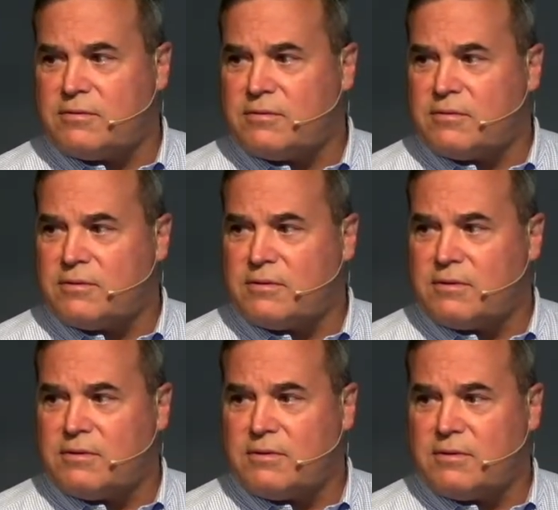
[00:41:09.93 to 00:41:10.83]

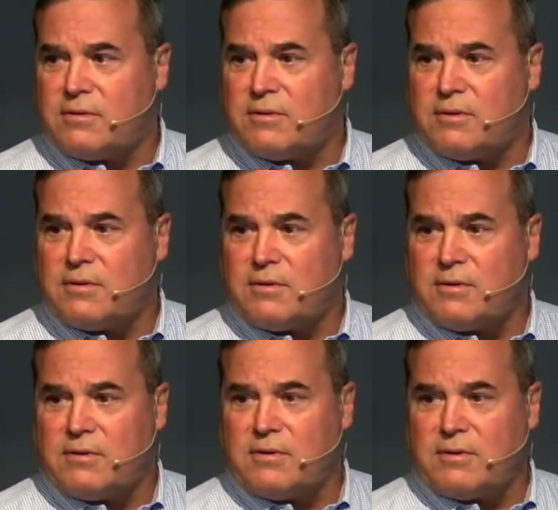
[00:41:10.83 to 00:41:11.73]

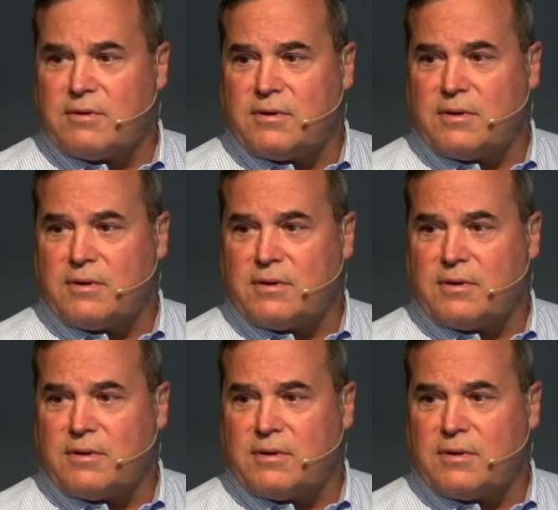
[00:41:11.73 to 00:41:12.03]
(silence)